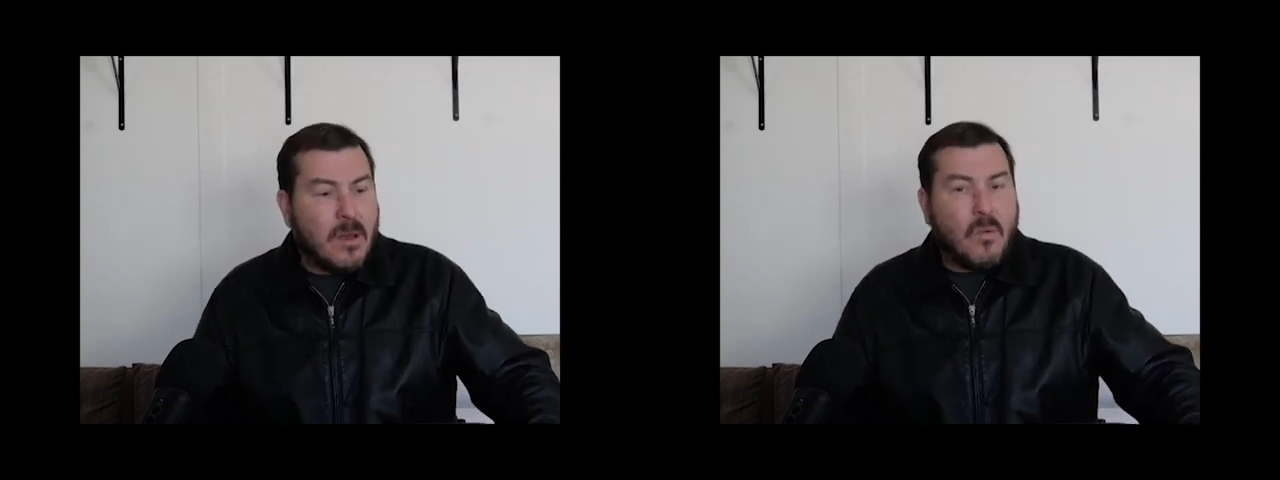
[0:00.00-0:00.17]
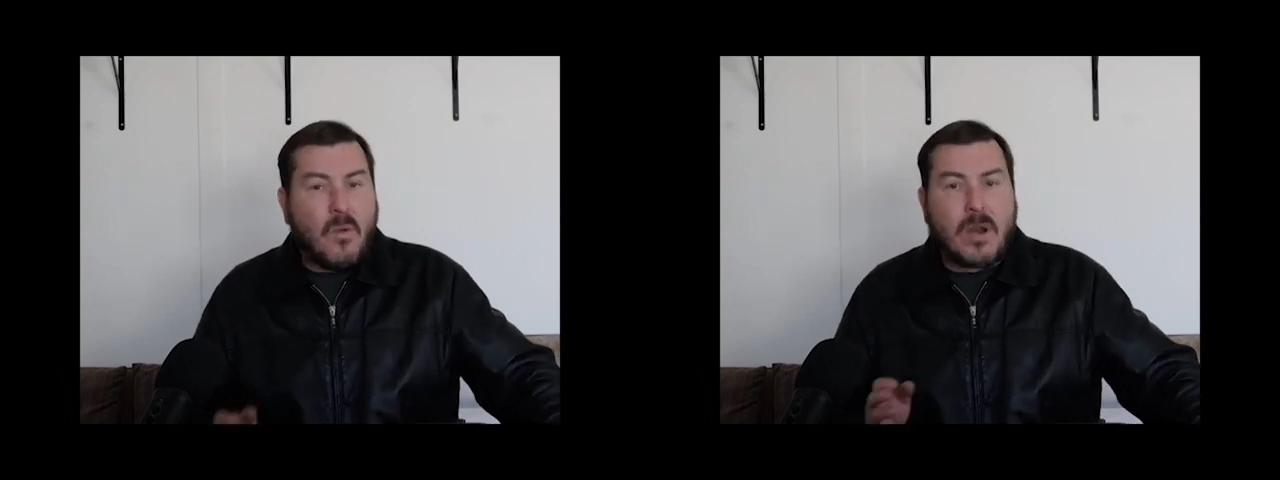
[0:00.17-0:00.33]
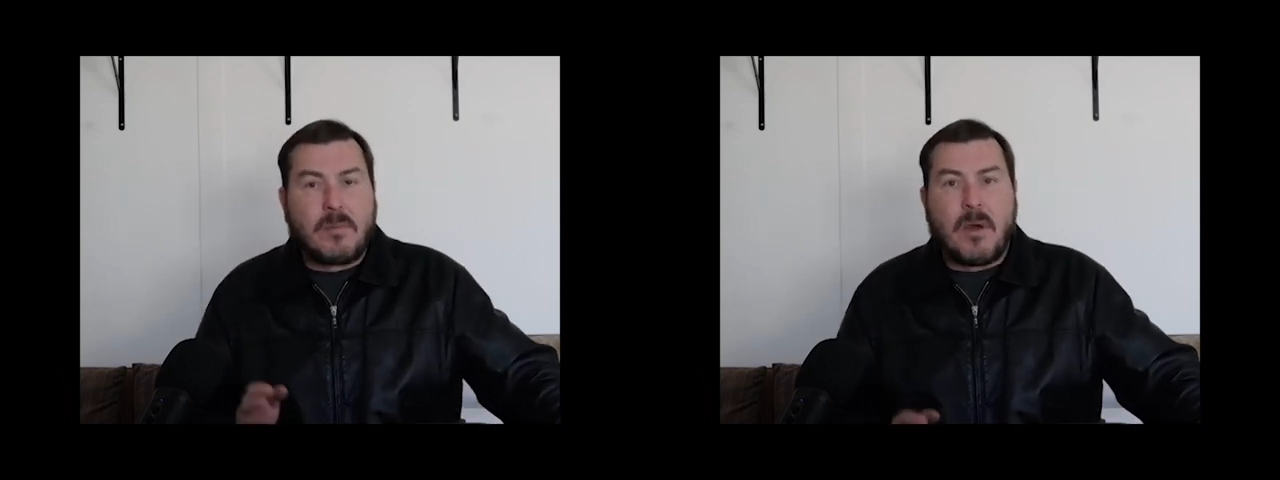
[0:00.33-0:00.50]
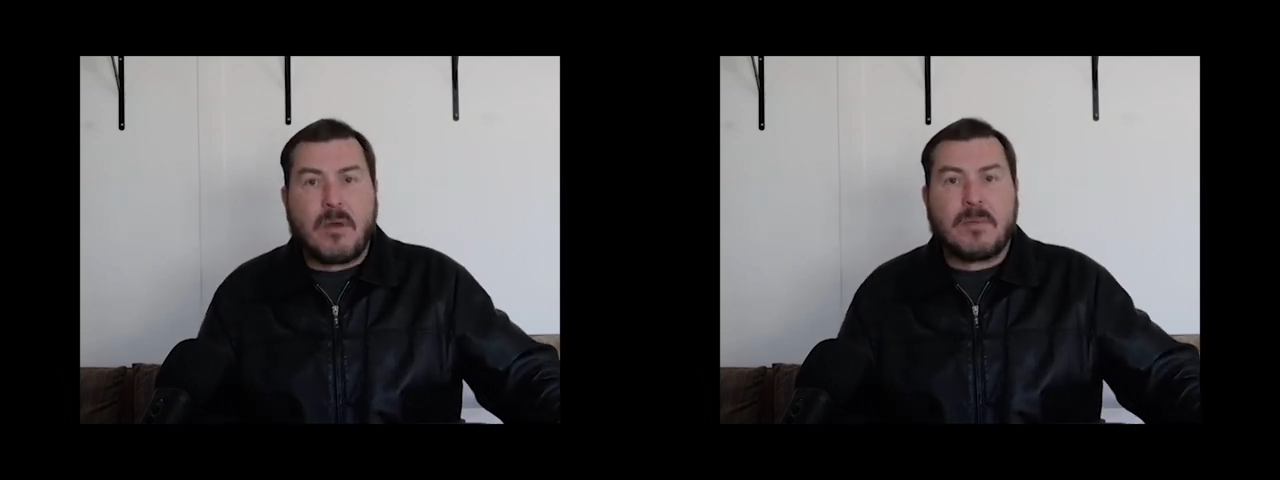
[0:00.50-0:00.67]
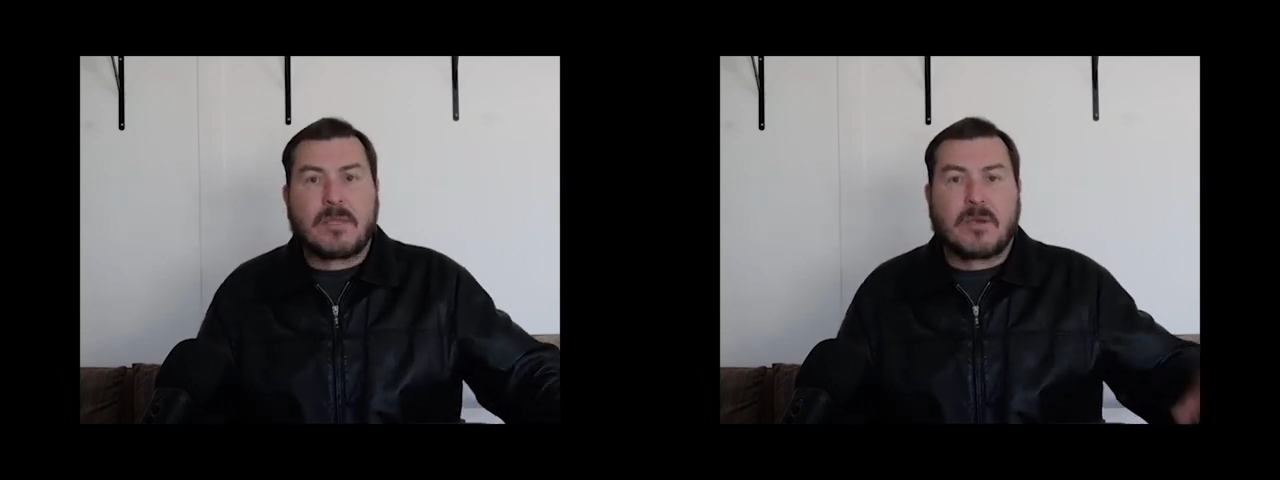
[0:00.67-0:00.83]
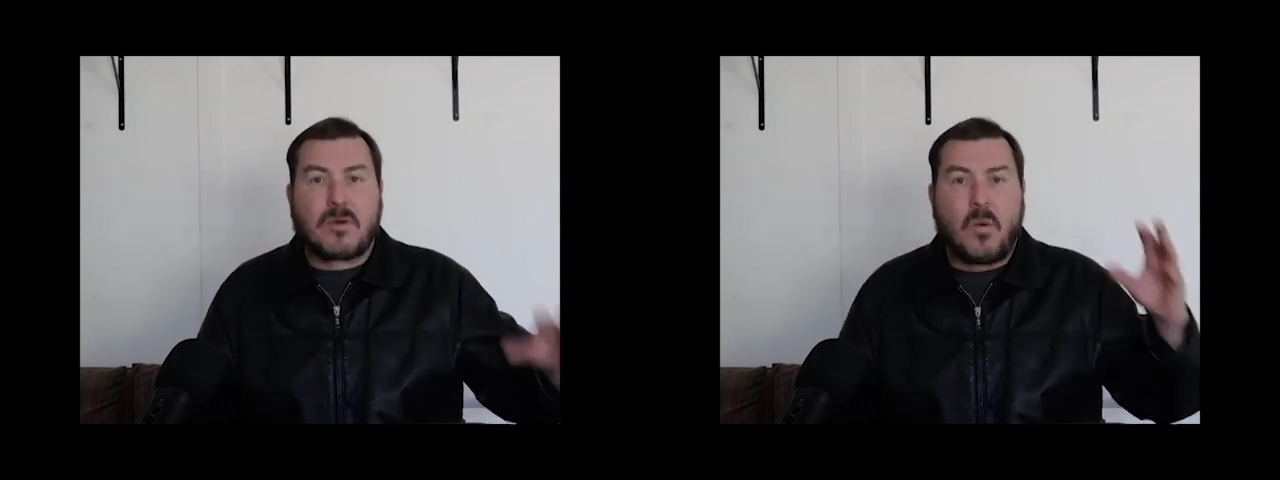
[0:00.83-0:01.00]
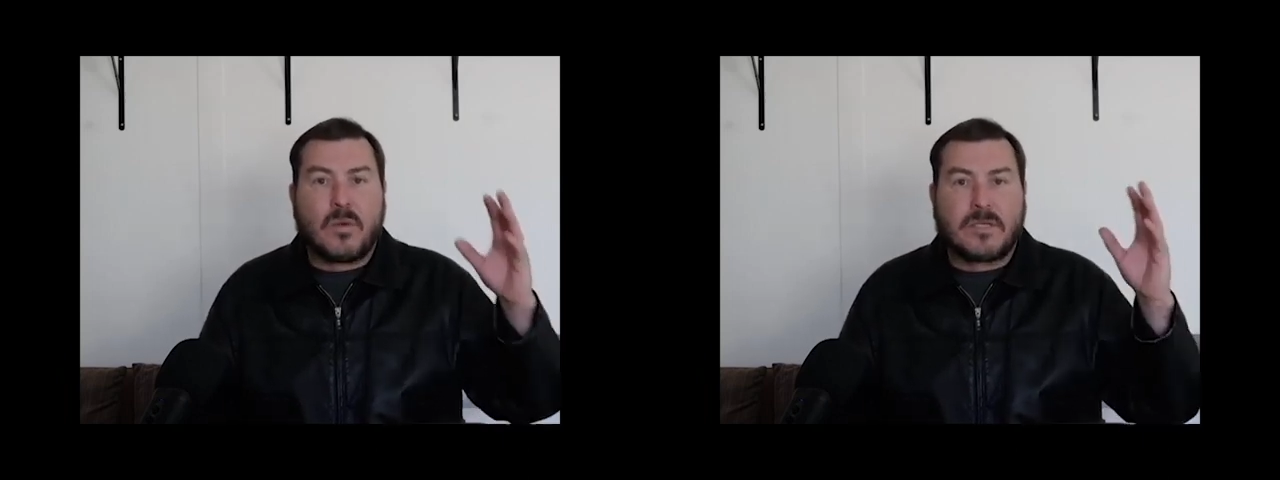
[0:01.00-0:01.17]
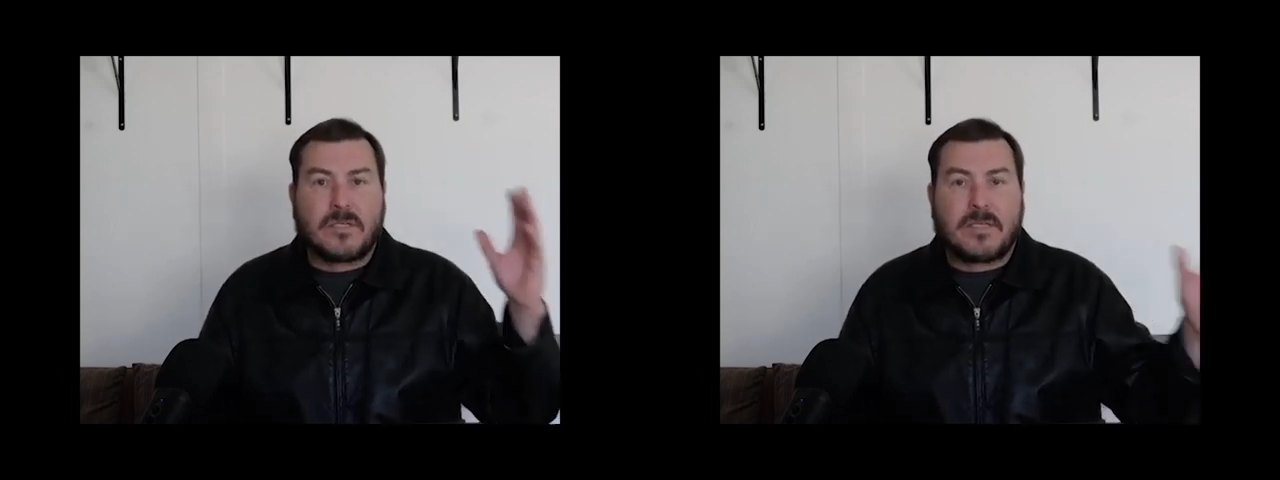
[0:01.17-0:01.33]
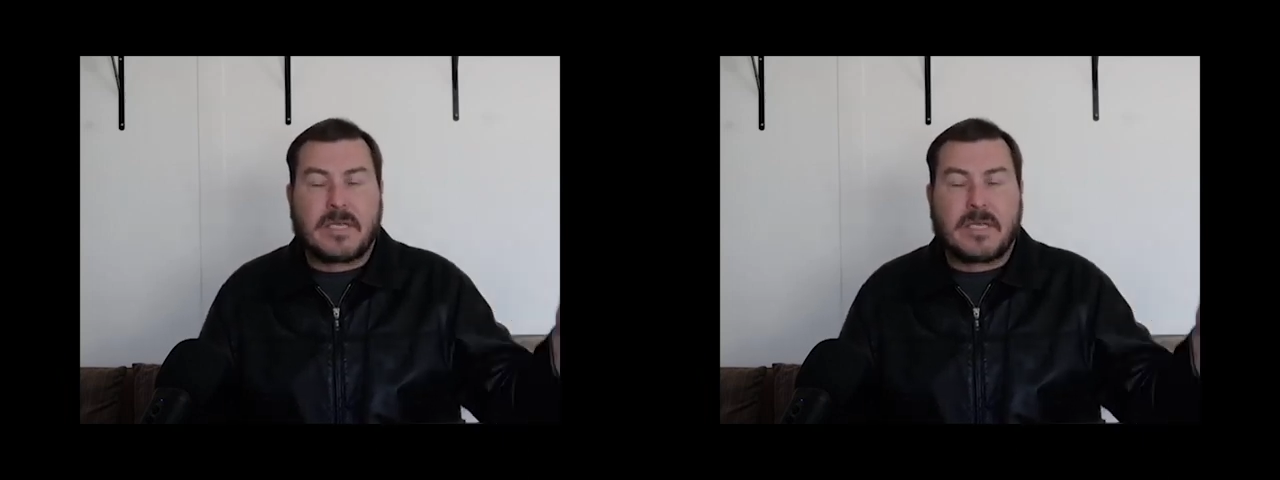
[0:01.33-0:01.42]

One moment the court is